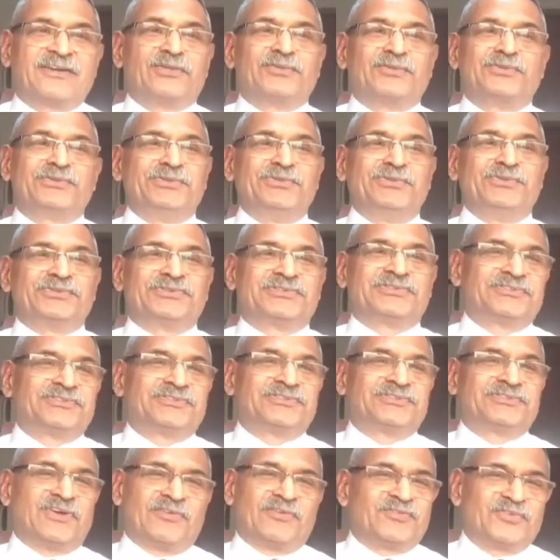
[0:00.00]
continues
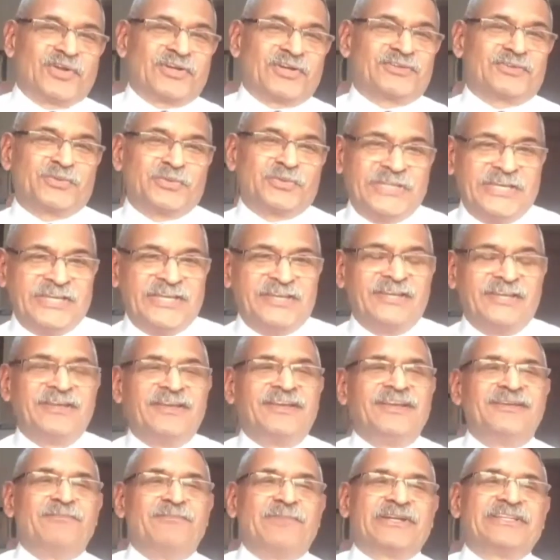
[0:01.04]
of not
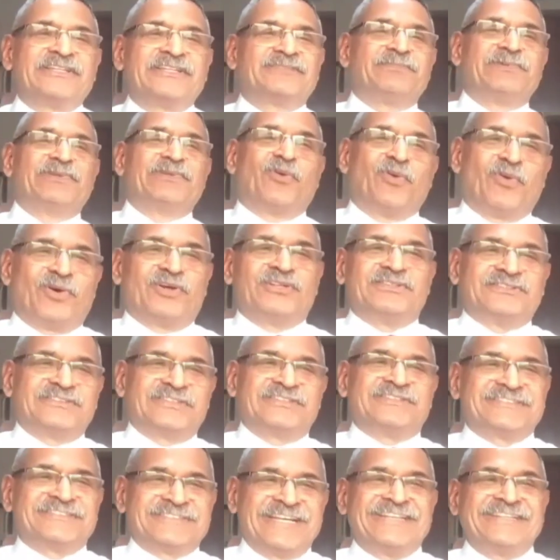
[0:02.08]
today, but it's been on
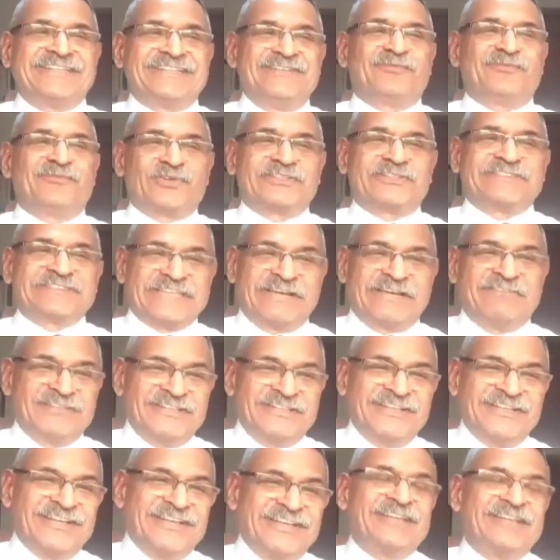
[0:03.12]
since
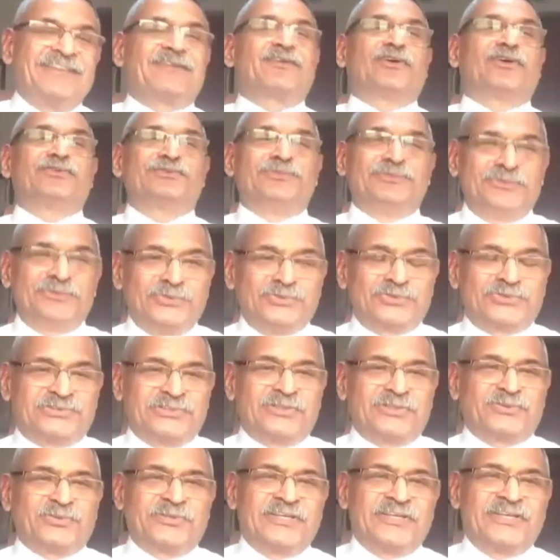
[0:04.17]
1947 and continues
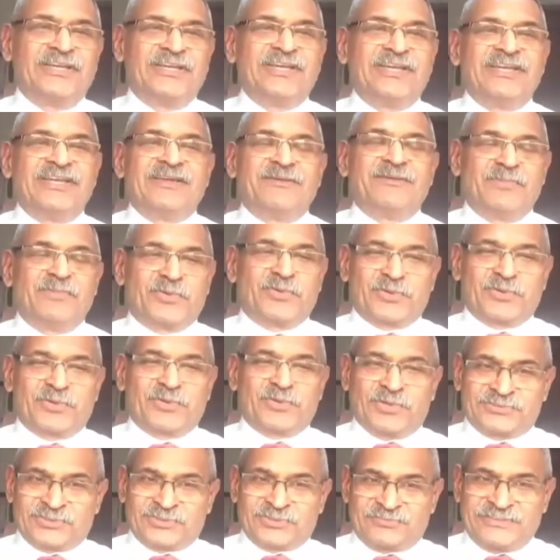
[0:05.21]
till today
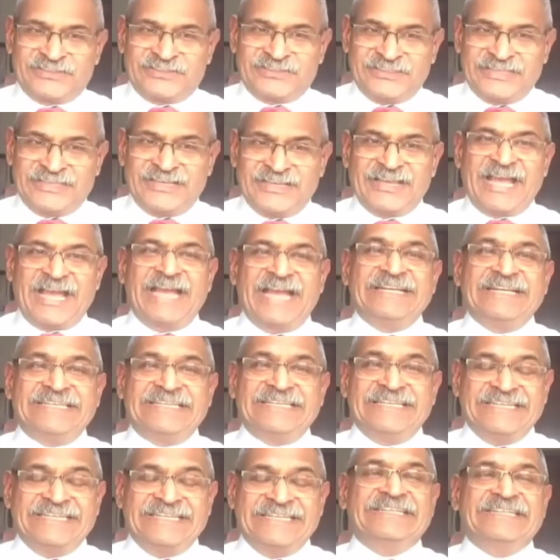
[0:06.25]
because of the
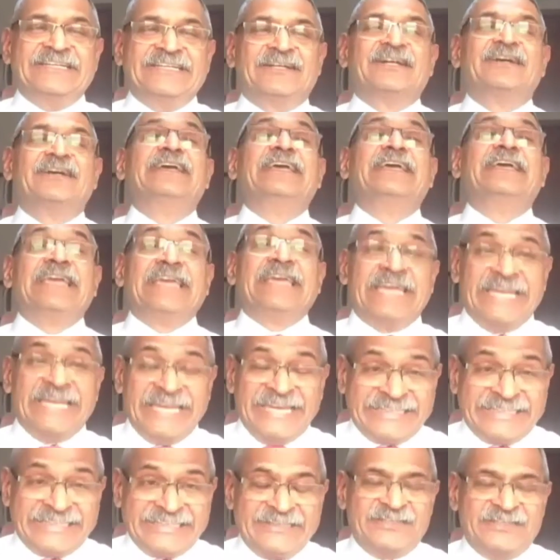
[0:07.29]
anti-India,
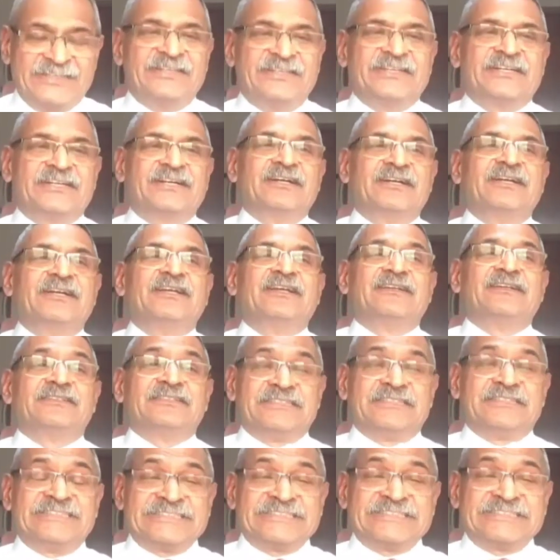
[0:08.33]
hate India,
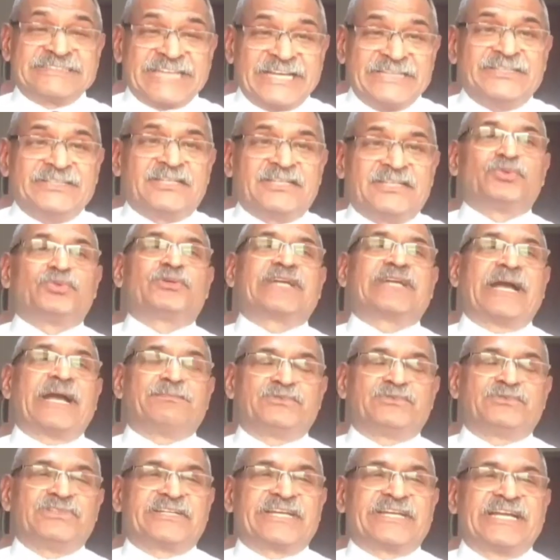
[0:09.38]
the desire to
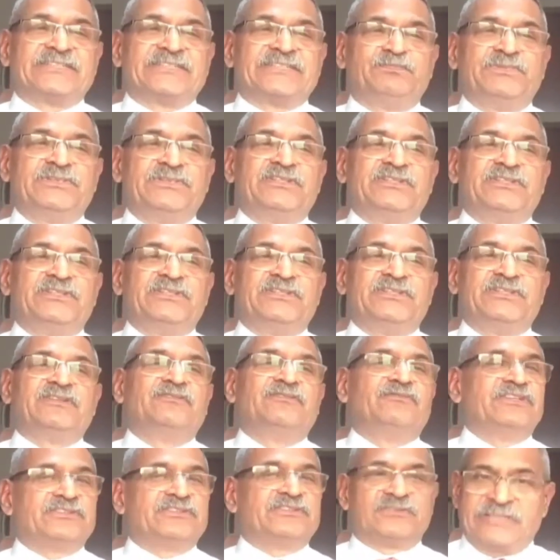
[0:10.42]
capture Kashmir,
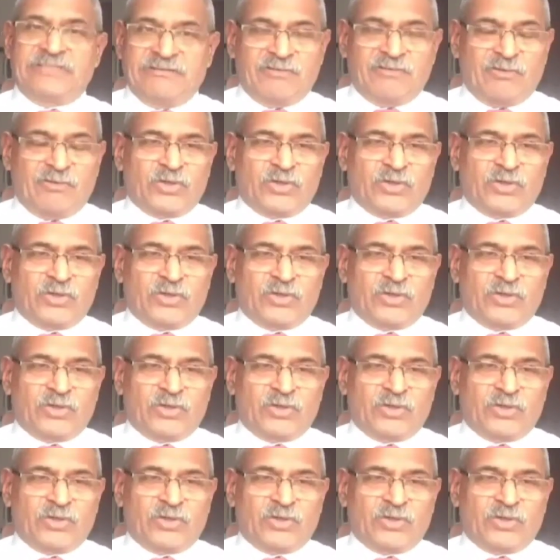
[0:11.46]
which never